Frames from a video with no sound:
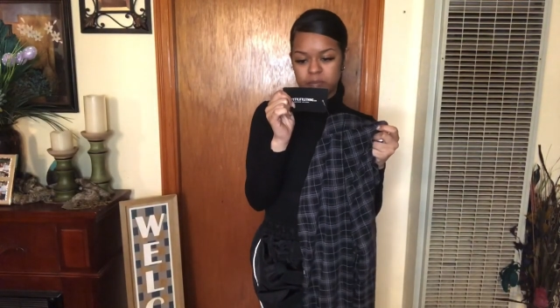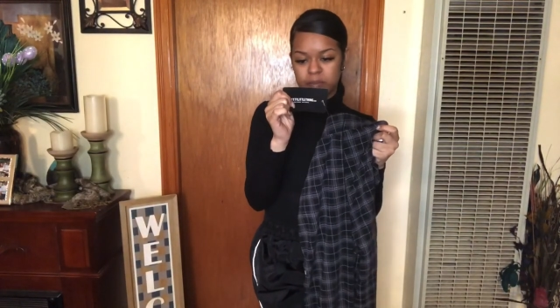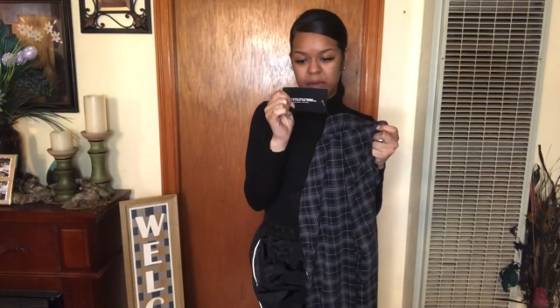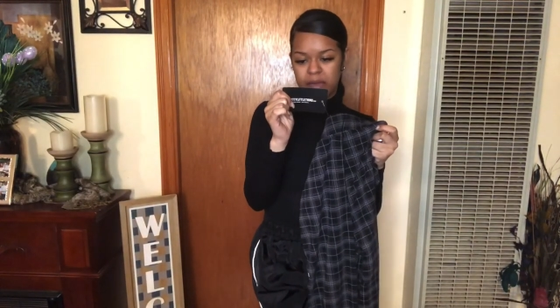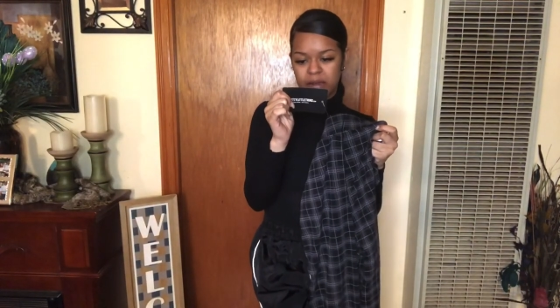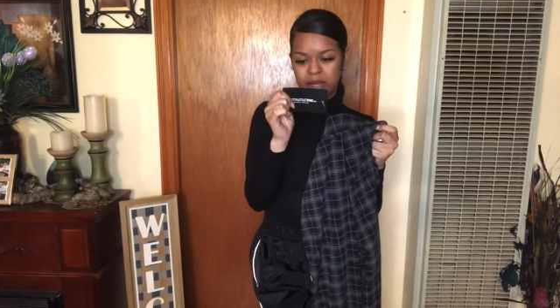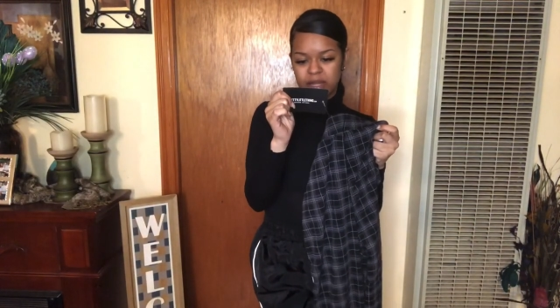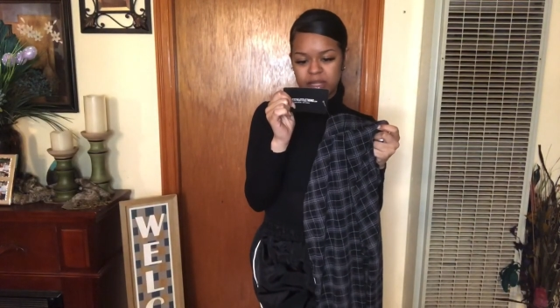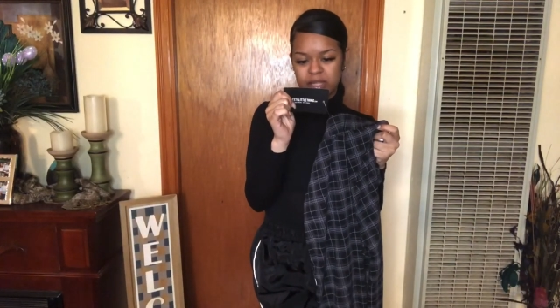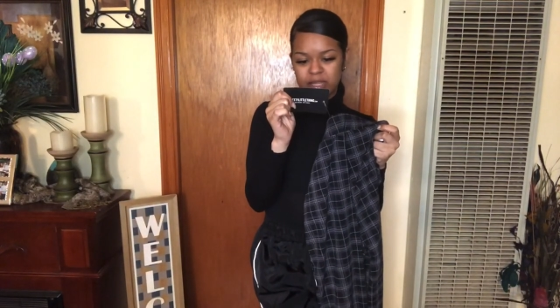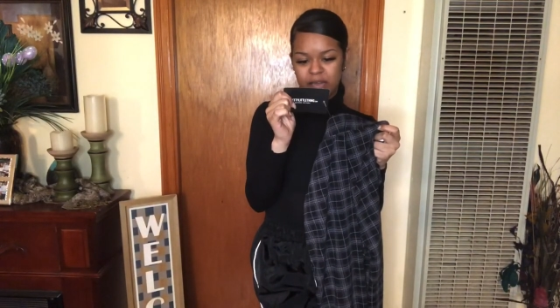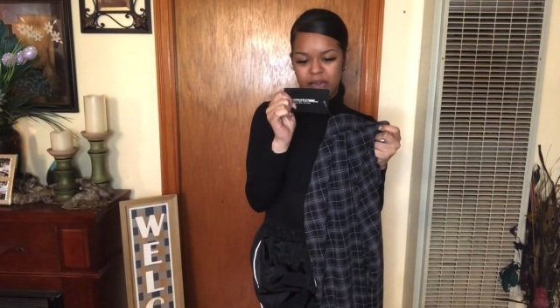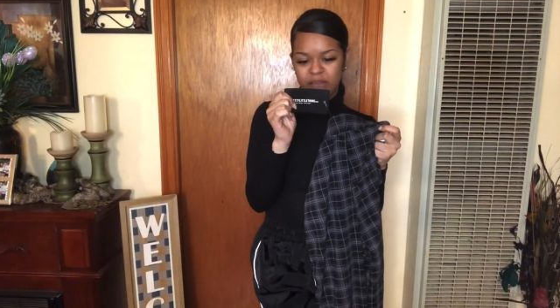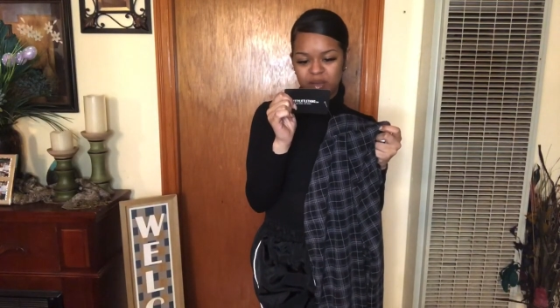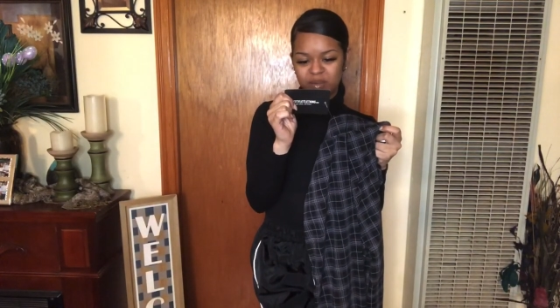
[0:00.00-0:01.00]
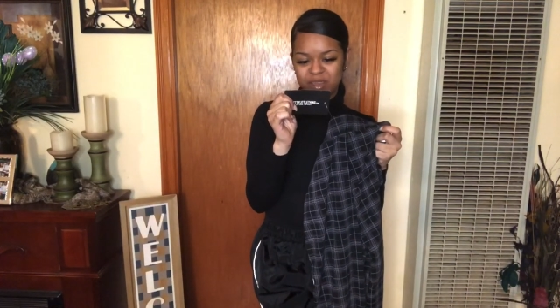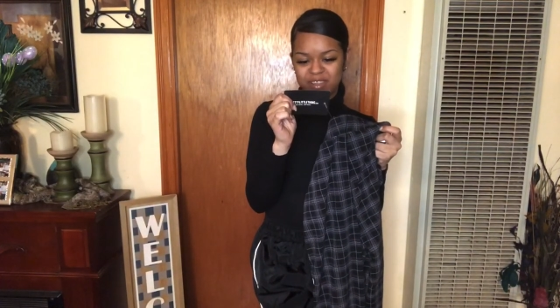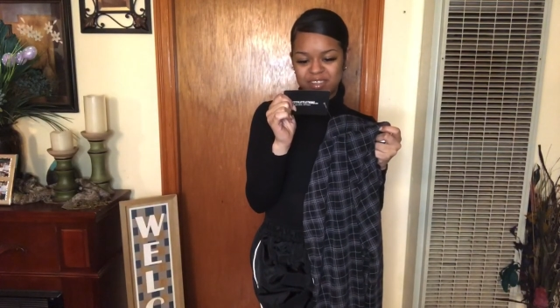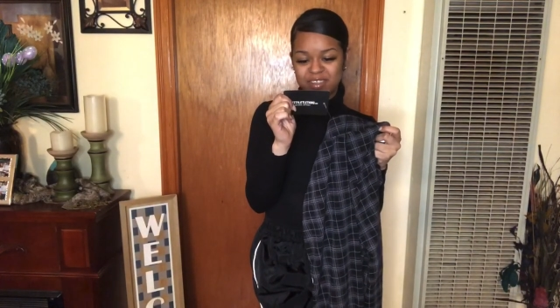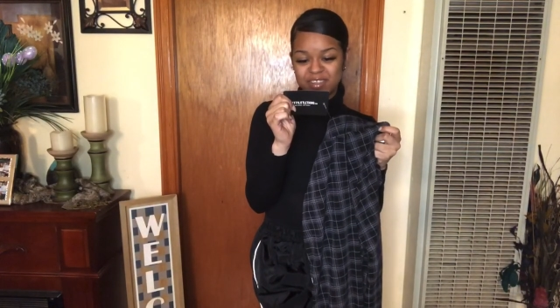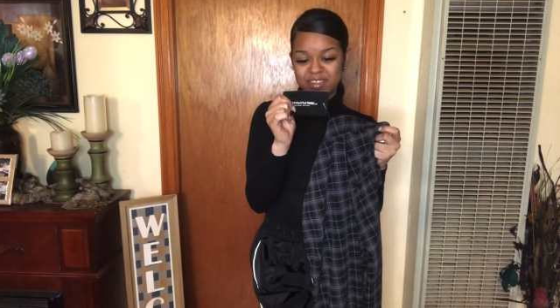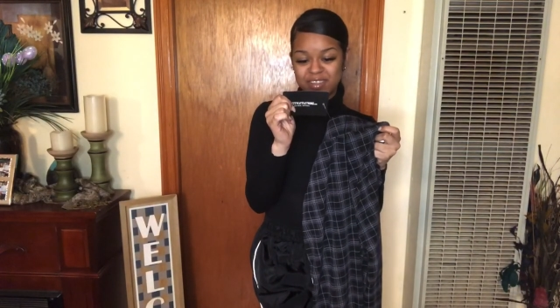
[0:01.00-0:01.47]
binding tie waist
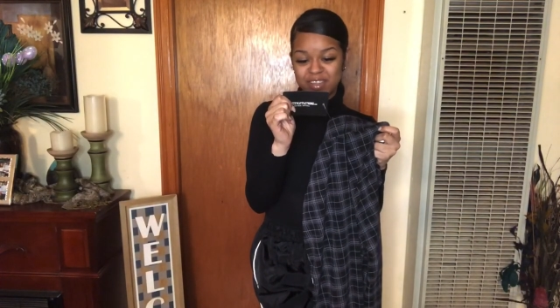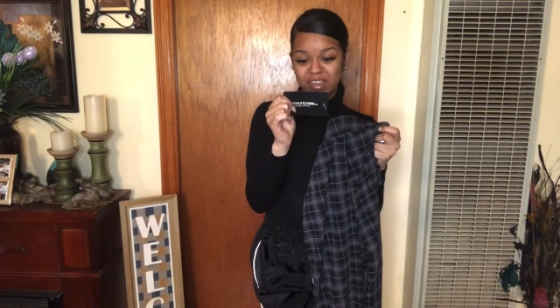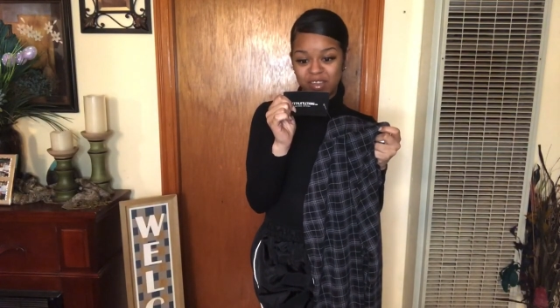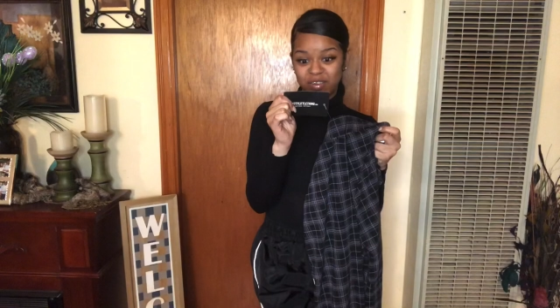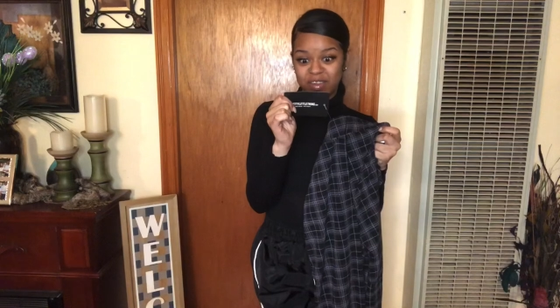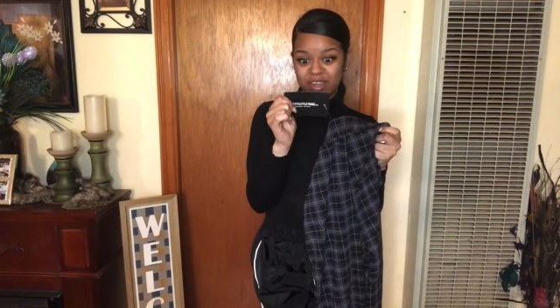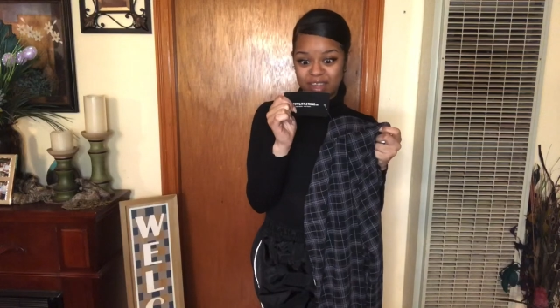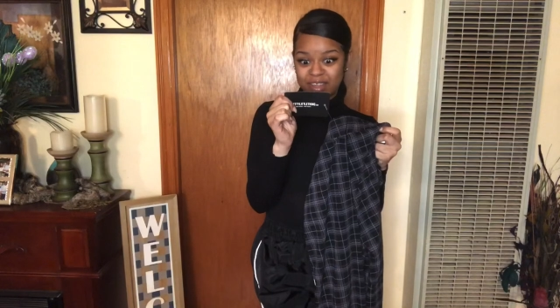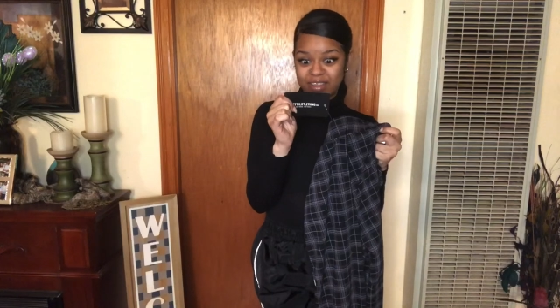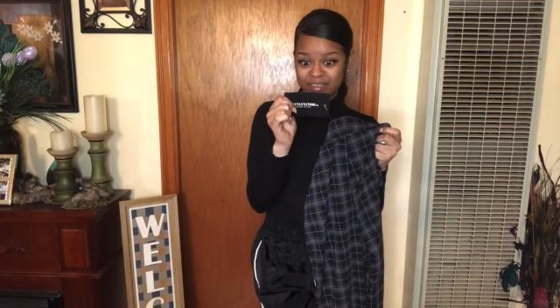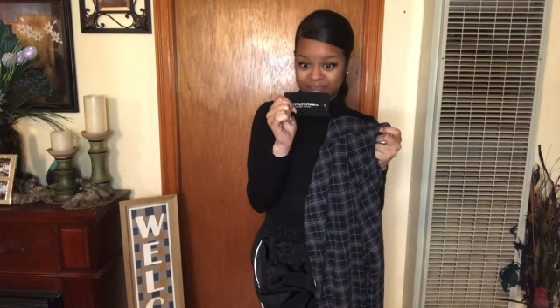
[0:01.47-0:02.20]
detail leggings.